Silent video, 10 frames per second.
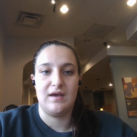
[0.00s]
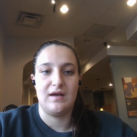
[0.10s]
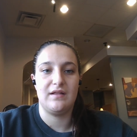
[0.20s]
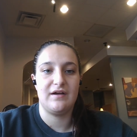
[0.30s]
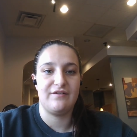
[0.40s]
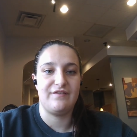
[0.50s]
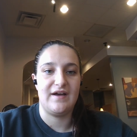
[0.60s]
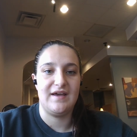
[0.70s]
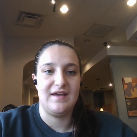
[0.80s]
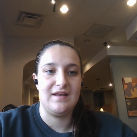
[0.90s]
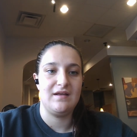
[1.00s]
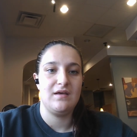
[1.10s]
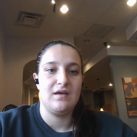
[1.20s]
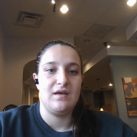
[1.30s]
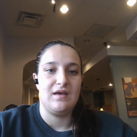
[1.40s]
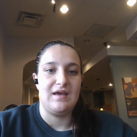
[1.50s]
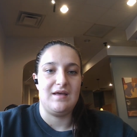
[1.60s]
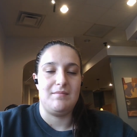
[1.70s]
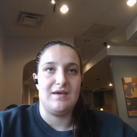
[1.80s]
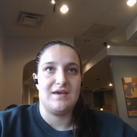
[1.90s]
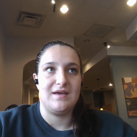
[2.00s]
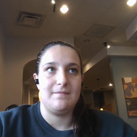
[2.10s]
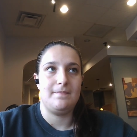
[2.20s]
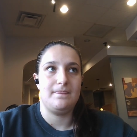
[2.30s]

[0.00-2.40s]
and clarify it and make it